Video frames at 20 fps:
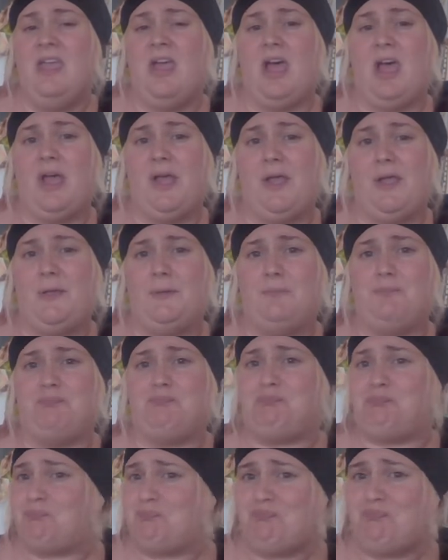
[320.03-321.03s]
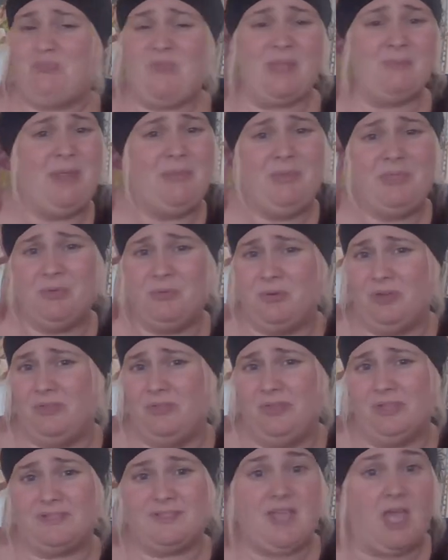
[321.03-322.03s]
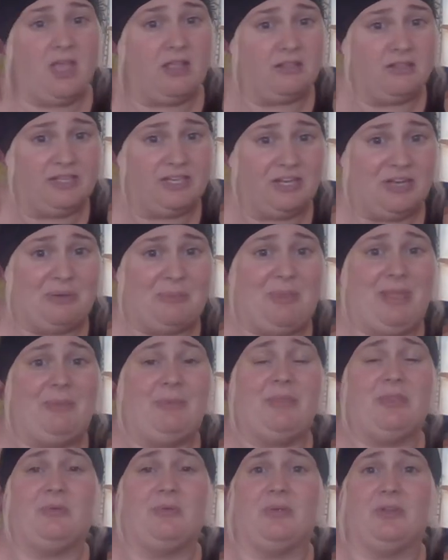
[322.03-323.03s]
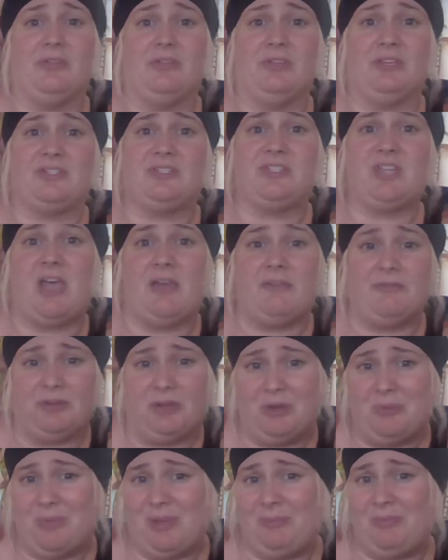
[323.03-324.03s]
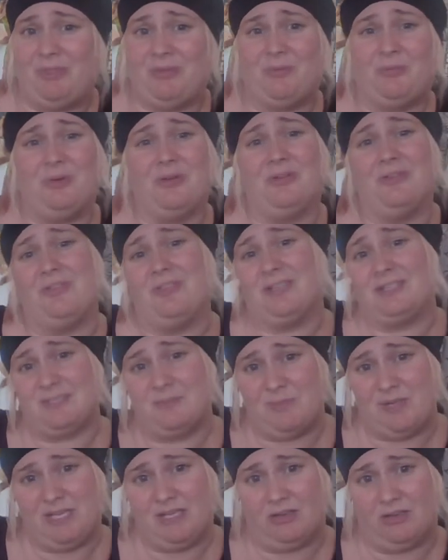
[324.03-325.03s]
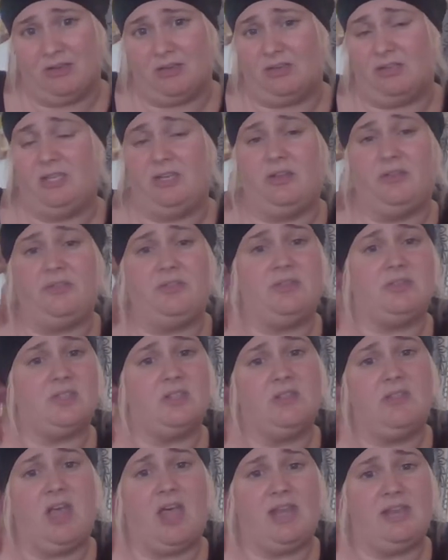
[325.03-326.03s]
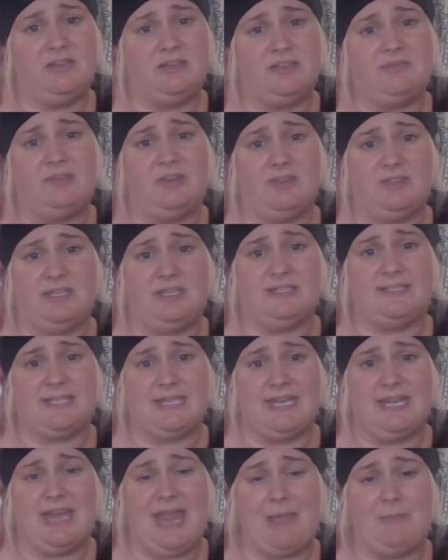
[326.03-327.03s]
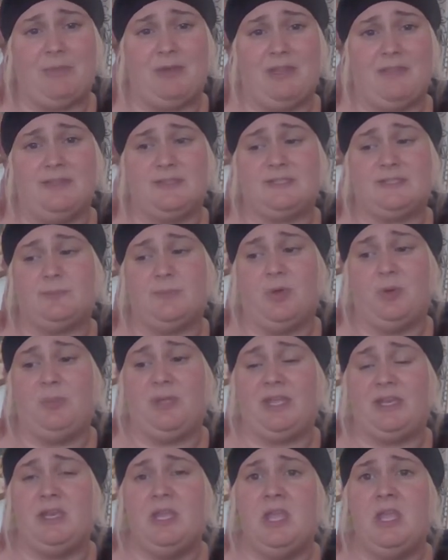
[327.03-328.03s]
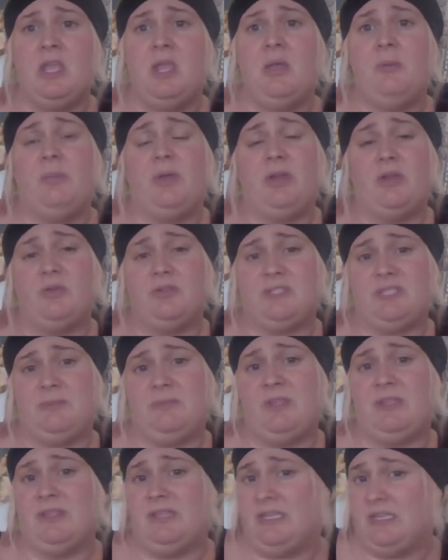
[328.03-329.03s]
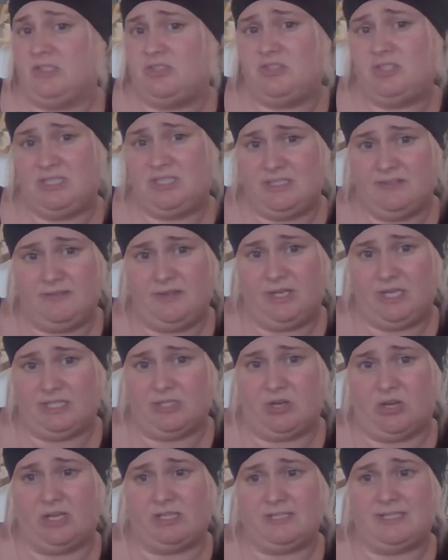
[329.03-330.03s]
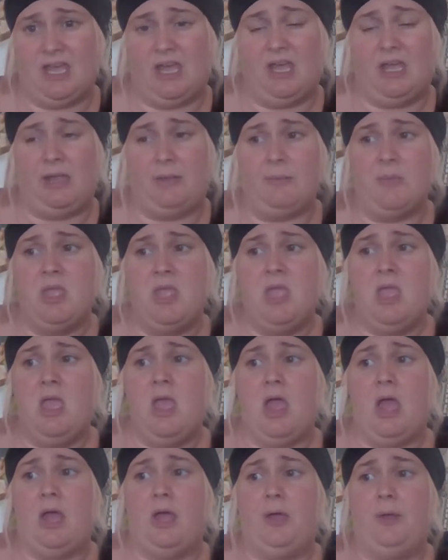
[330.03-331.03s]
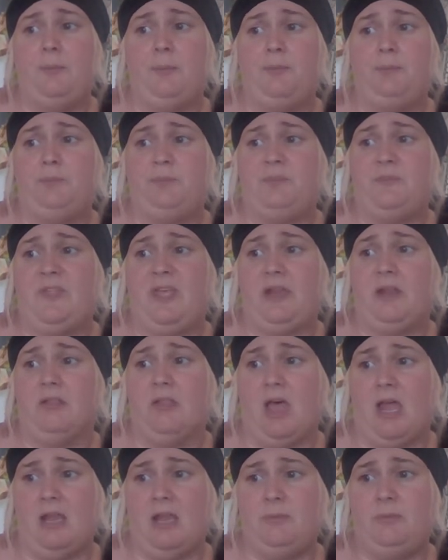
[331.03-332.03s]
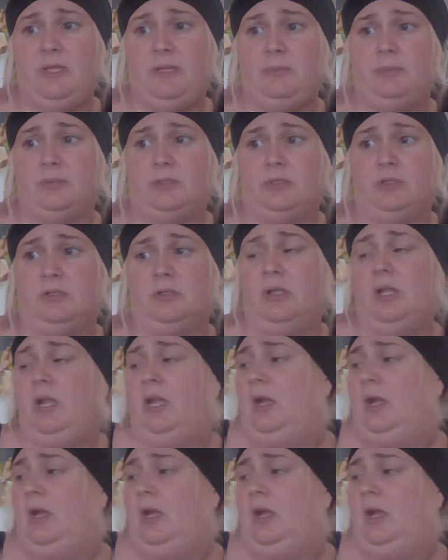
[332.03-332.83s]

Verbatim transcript: Um, maybe the world looks uglier, maybe the world looks tougher, maybe the world looks meaner. You know, there's a lot of different things can happen in this moment, but ultimately it's just a very dark time um, that a lot of people,